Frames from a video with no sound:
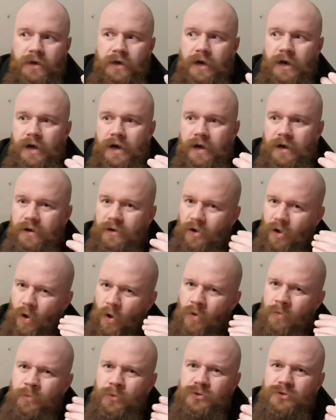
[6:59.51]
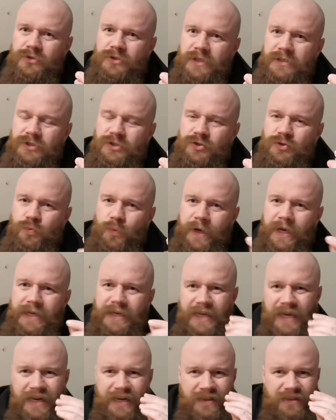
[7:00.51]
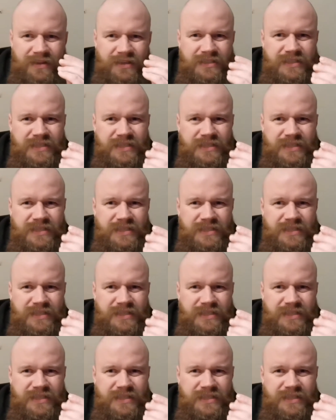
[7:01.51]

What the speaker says: Almost as sweet and the